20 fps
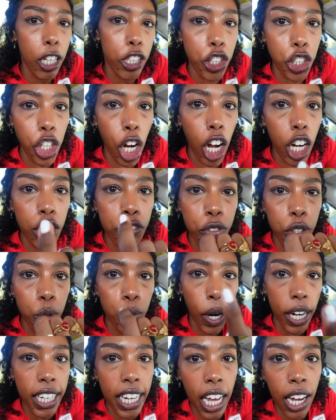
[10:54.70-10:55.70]
a shot of you
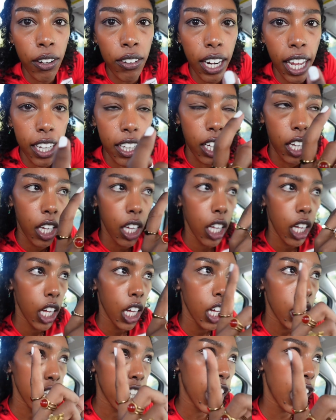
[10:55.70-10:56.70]
right now? Like,
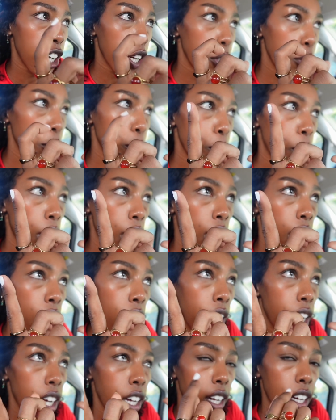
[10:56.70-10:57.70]
can you
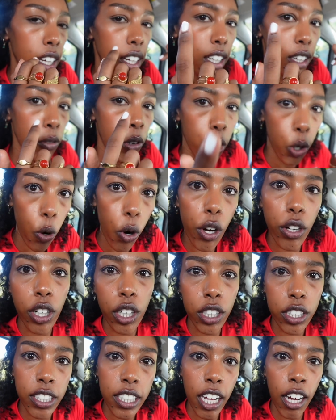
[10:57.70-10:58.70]
record
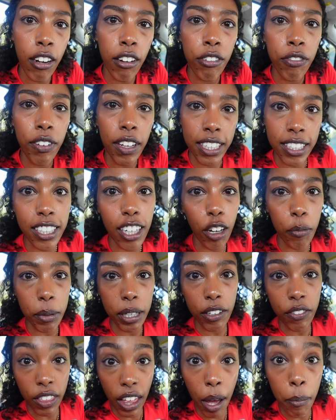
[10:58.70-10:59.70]
yourself and tell me
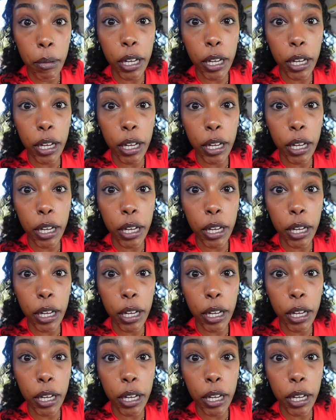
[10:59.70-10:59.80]
if that